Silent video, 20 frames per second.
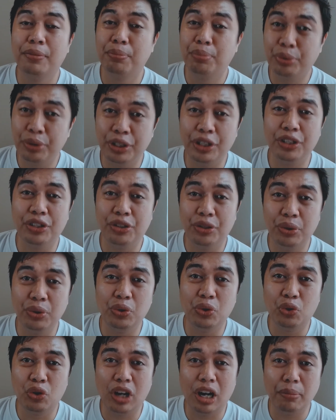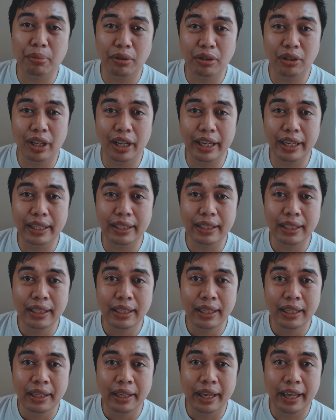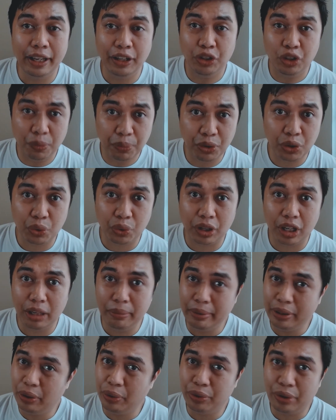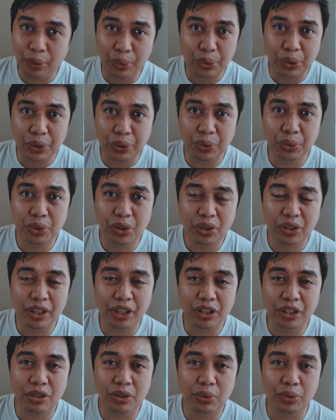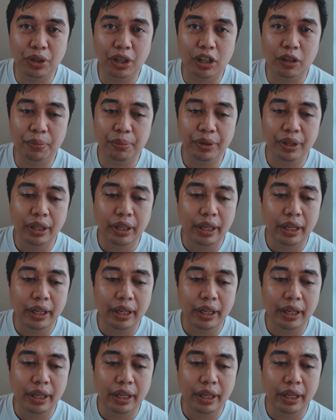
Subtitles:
please do drop a like and subscribe. You know, those things do help.